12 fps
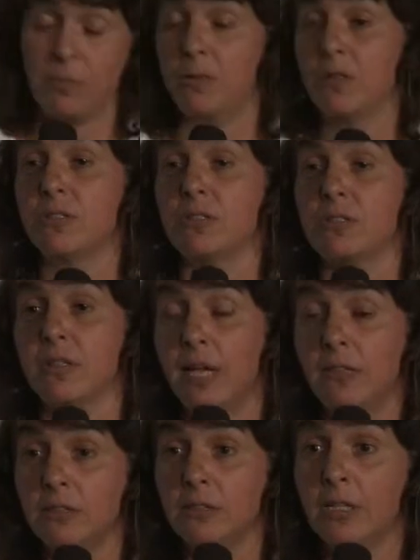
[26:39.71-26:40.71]
operations and
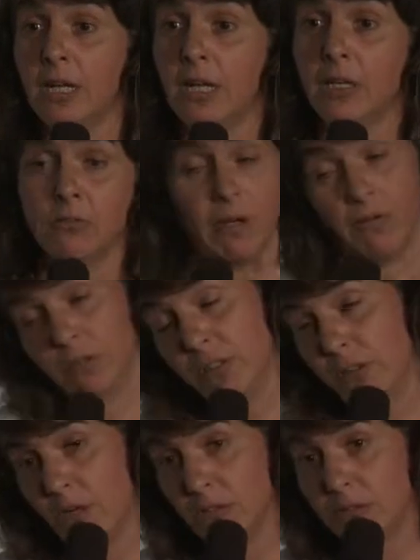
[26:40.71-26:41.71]
things. So I learned a
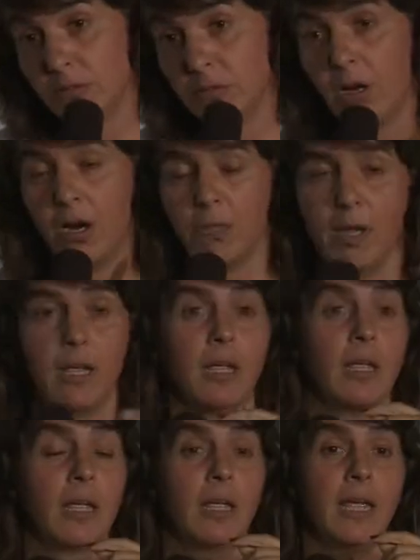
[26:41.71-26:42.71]
lot, the hard way.
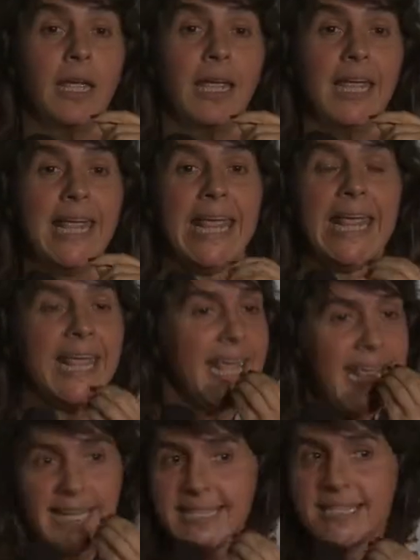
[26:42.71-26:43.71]

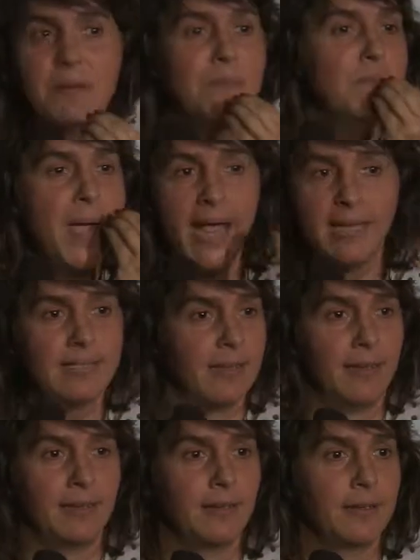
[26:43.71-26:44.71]
It's
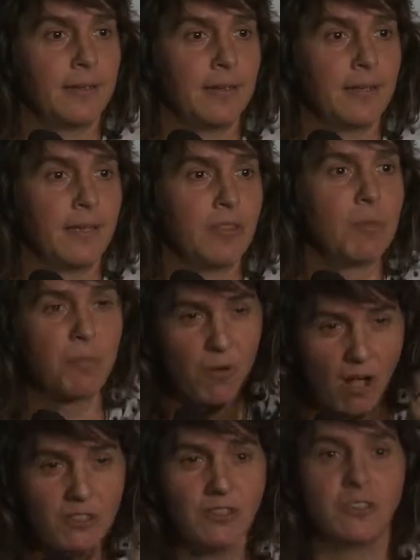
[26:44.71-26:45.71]
amazing. The
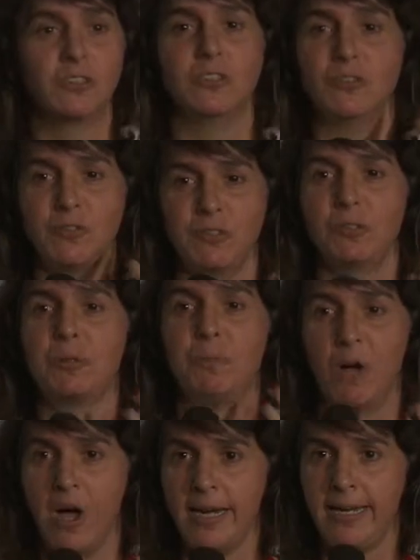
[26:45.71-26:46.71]
processes in the physical
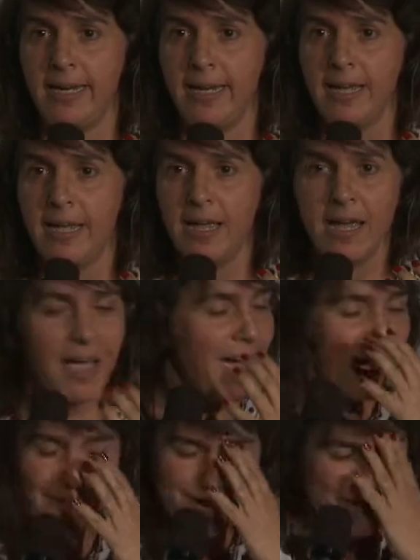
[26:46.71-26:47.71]
body
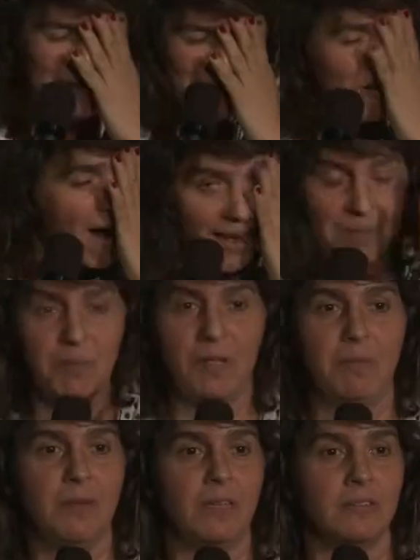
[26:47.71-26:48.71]
are incredible.
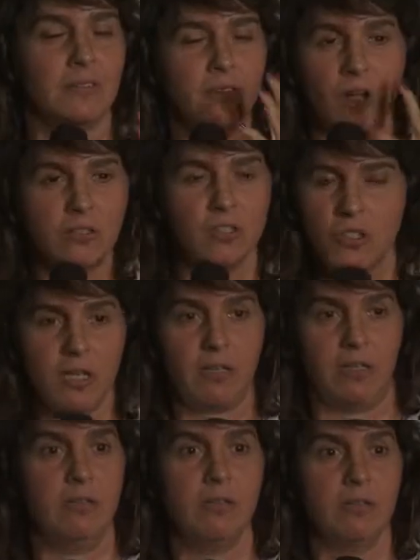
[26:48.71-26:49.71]
I mean, God's a
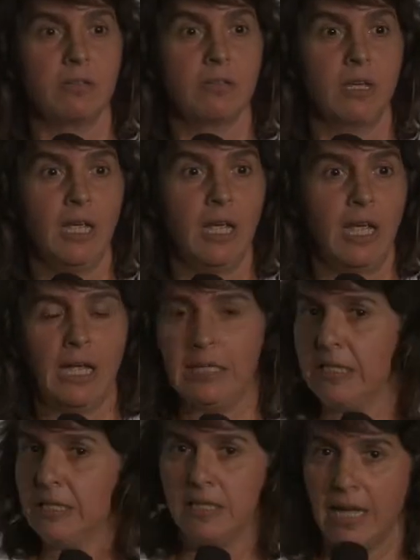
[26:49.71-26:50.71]
genius, and
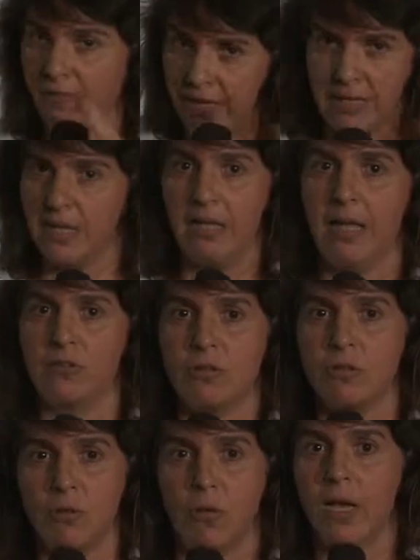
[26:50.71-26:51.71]
he didn't have anything else to
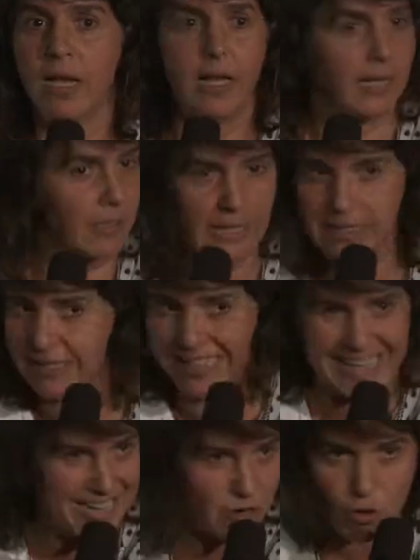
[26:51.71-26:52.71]
do. Like, he's
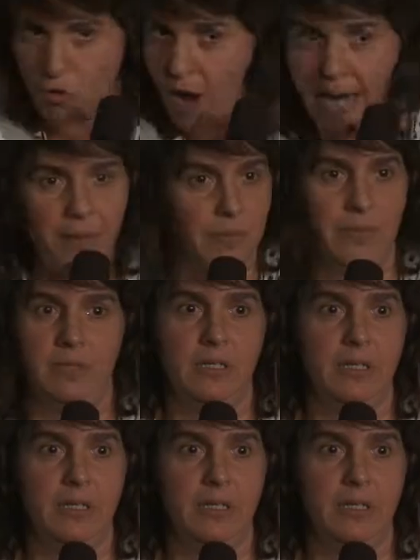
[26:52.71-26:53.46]
incredible.